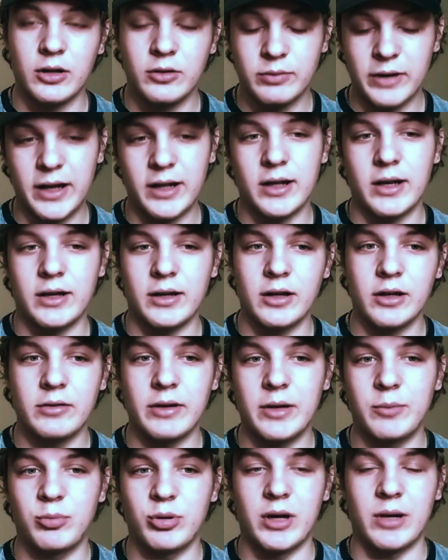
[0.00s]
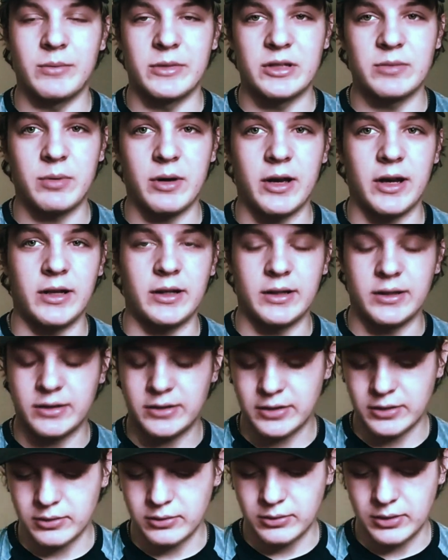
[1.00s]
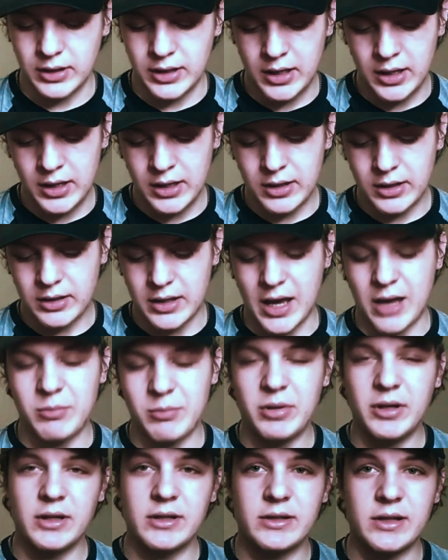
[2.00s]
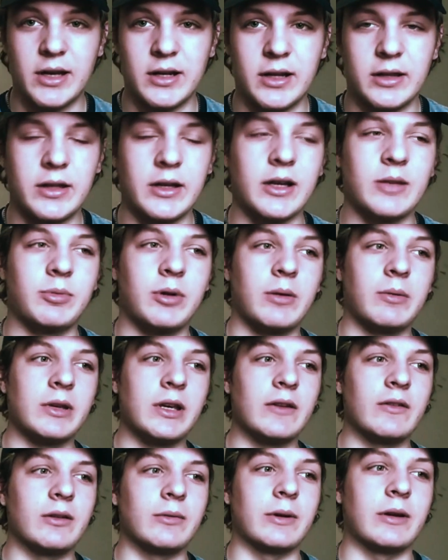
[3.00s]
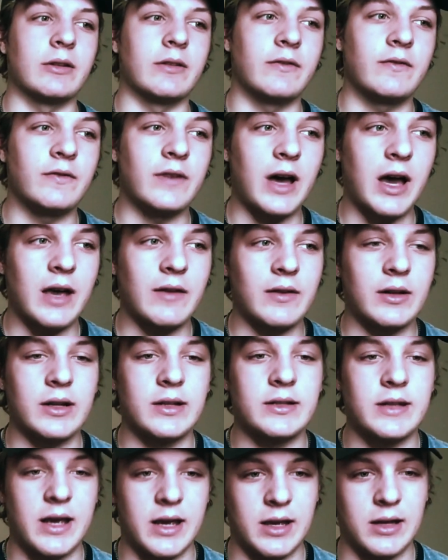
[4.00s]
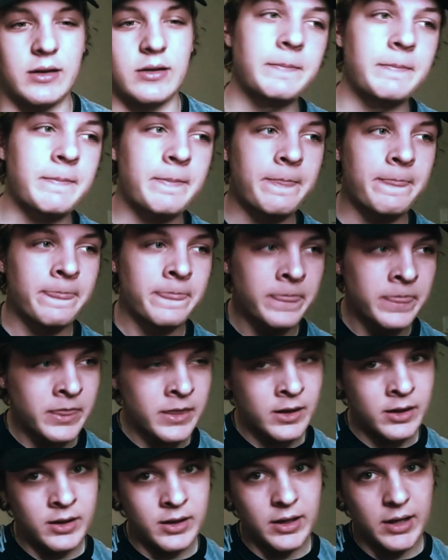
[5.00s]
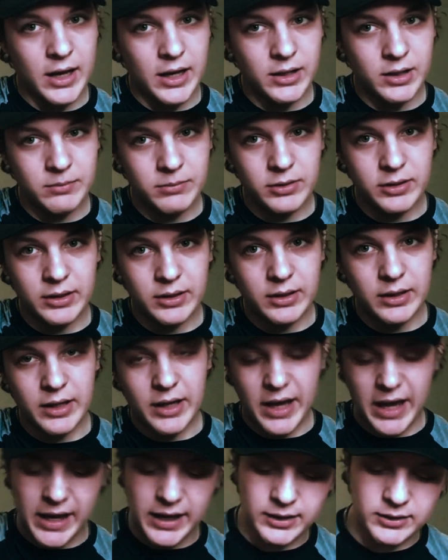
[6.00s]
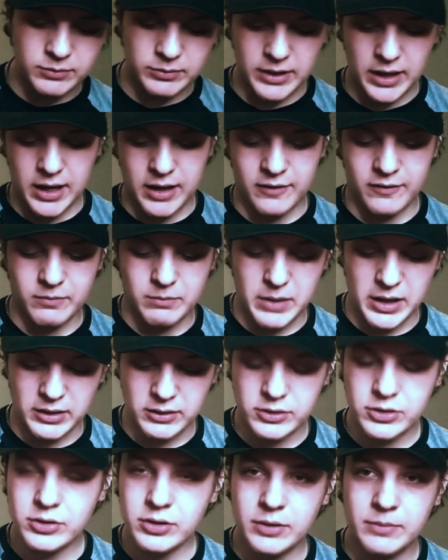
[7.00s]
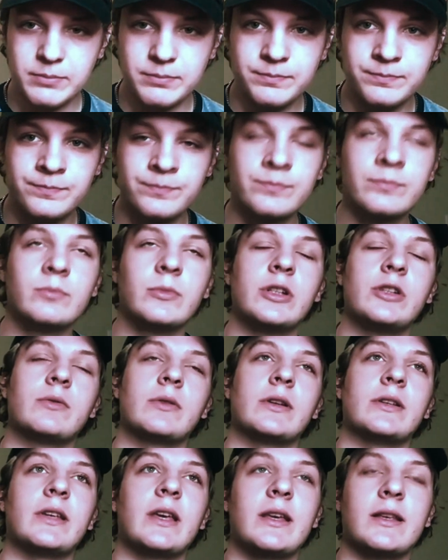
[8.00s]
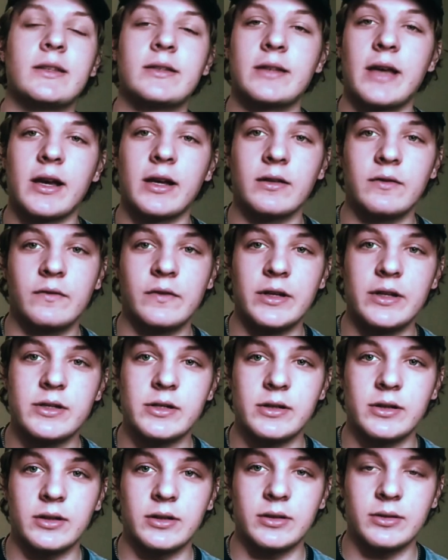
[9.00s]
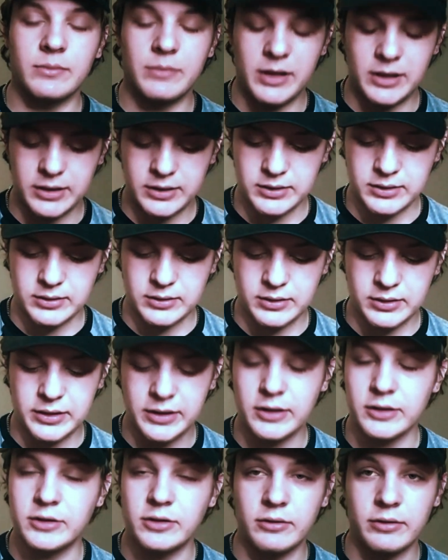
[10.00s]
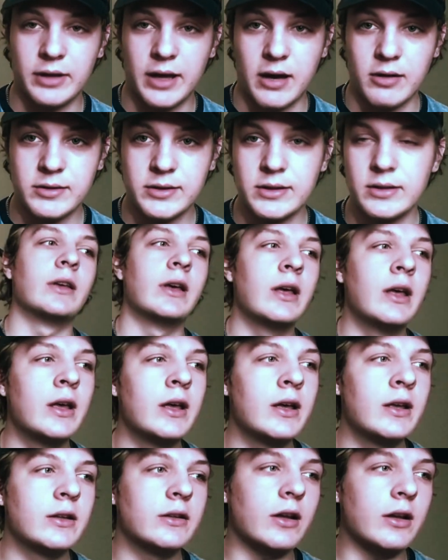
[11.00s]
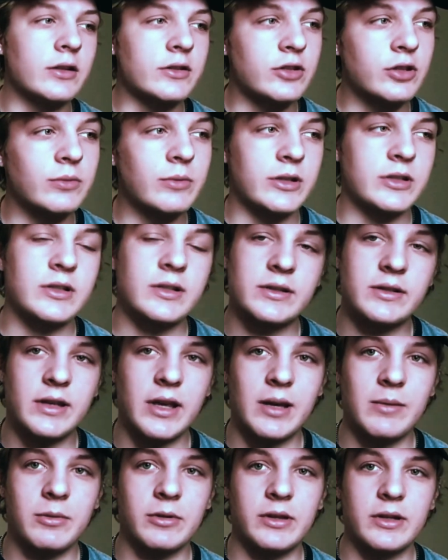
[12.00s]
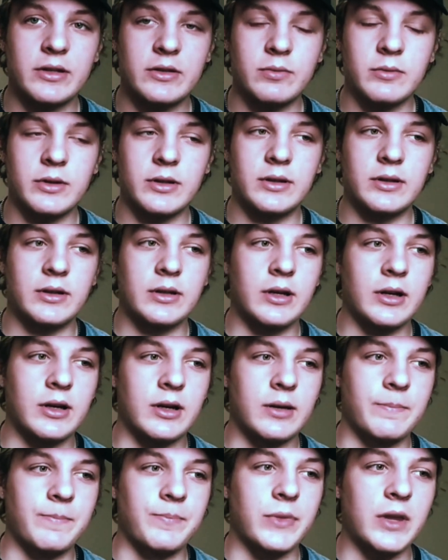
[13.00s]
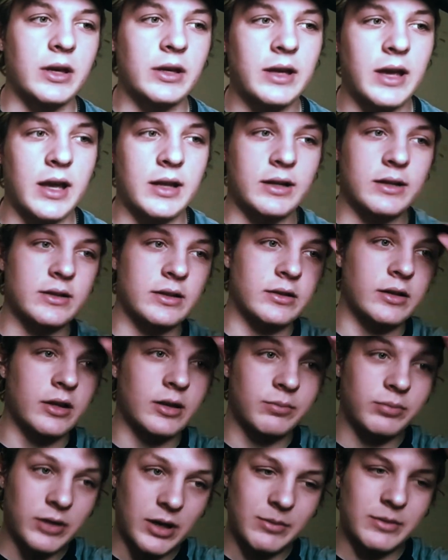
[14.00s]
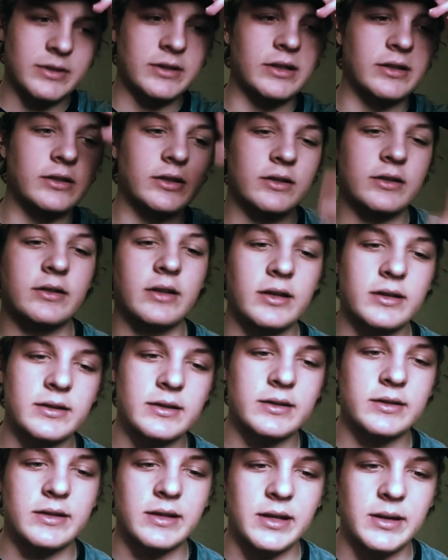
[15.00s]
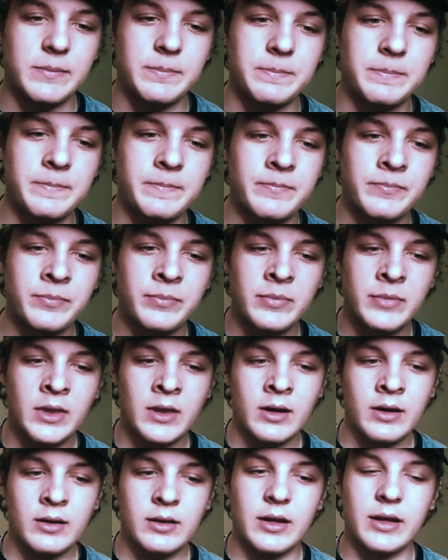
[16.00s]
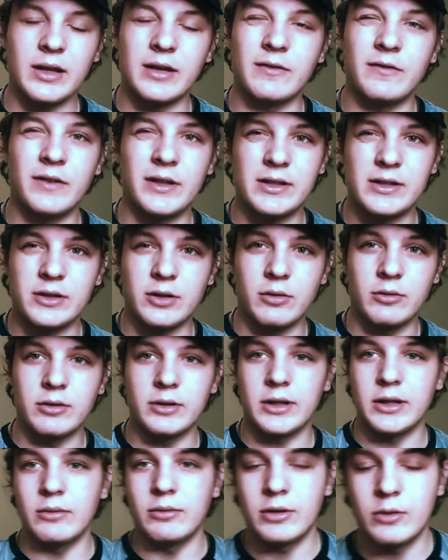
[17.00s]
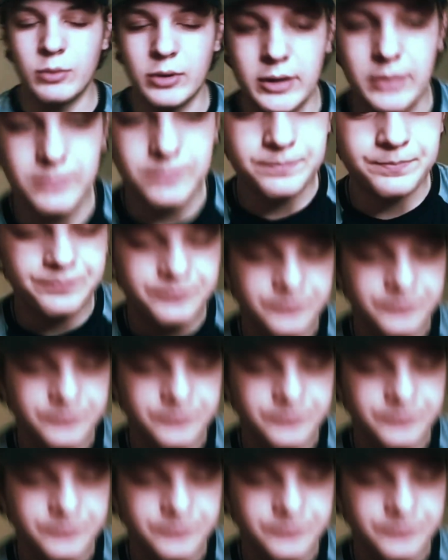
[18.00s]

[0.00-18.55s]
great premise behind it. So, that being said, I think I'd probably give it around a 5 out of 10. At number 8, we have Maelstrom, which was his second feature made in the year 2000. Not too much to say about this one. Again, it's another premise that just doesn't seem like it fits tonally with what